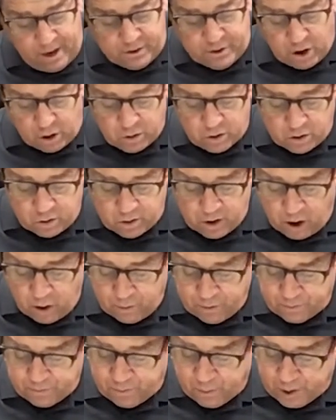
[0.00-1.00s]
don't you
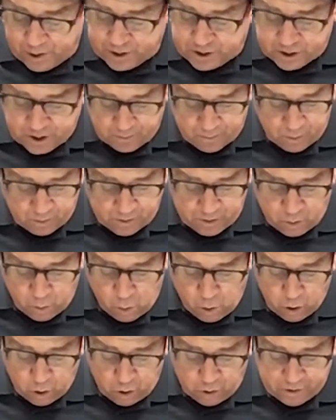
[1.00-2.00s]
know that friendship with the
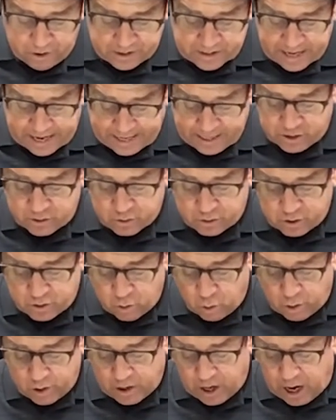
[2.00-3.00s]
world is hatred
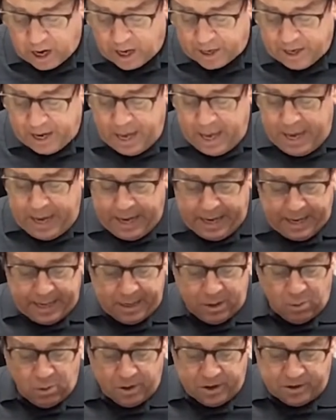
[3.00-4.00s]
toward God?
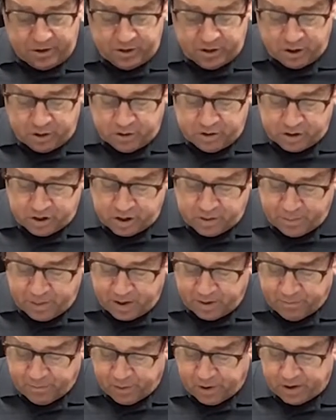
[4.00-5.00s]
Anyone who chooses to
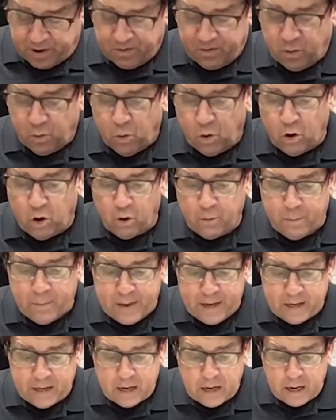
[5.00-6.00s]
be a friend of the world
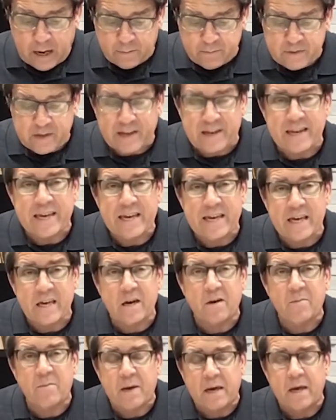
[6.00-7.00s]
becomes an
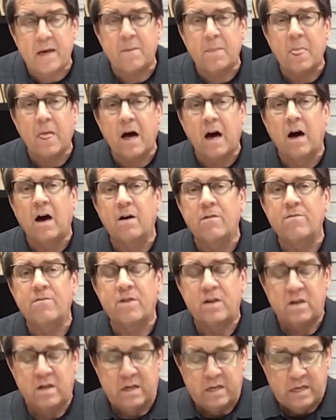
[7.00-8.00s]
enemy of
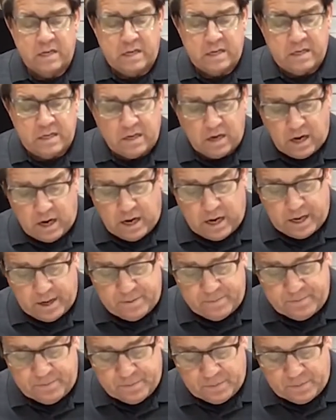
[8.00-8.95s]
God.